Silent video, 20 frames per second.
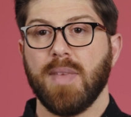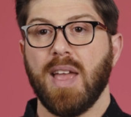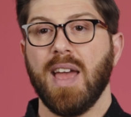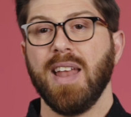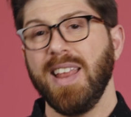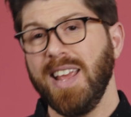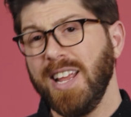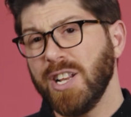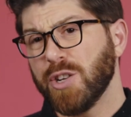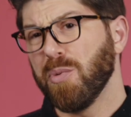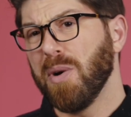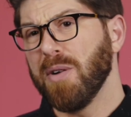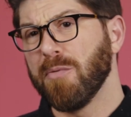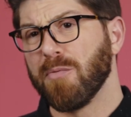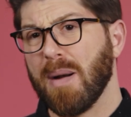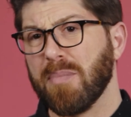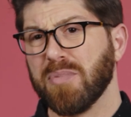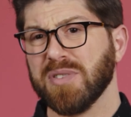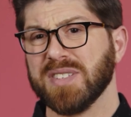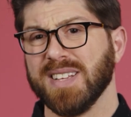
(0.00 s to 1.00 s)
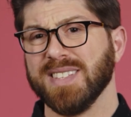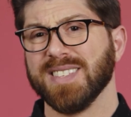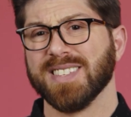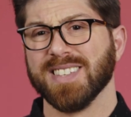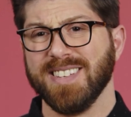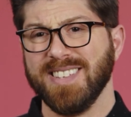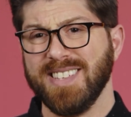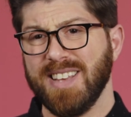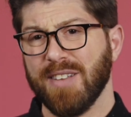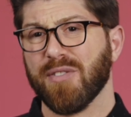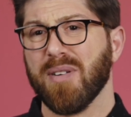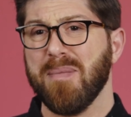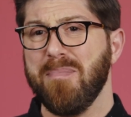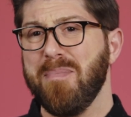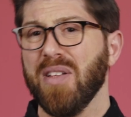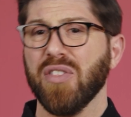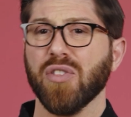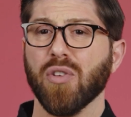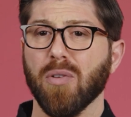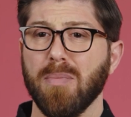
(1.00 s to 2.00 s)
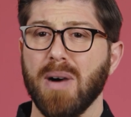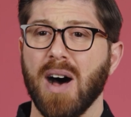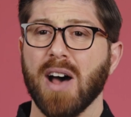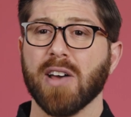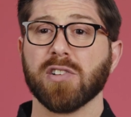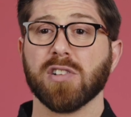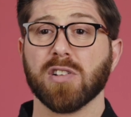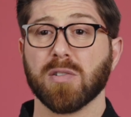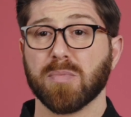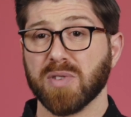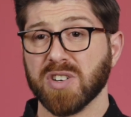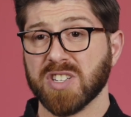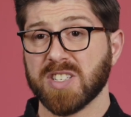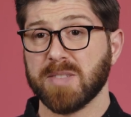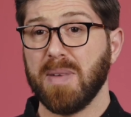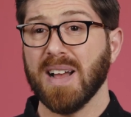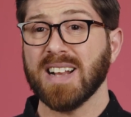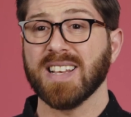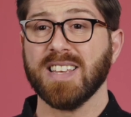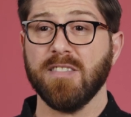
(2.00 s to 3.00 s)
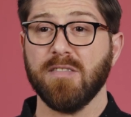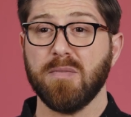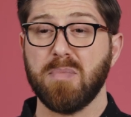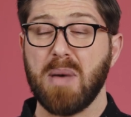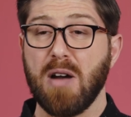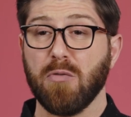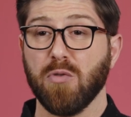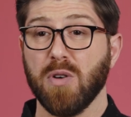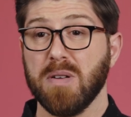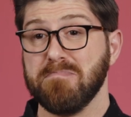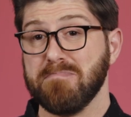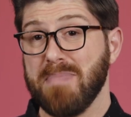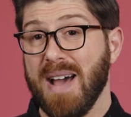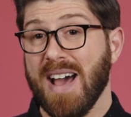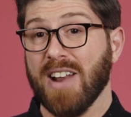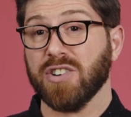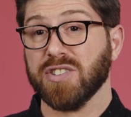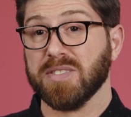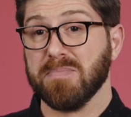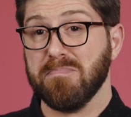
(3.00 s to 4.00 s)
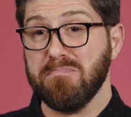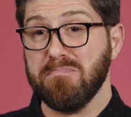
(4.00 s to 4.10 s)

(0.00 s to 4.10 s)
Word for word: And each one represents a different mental model or perspective about what matters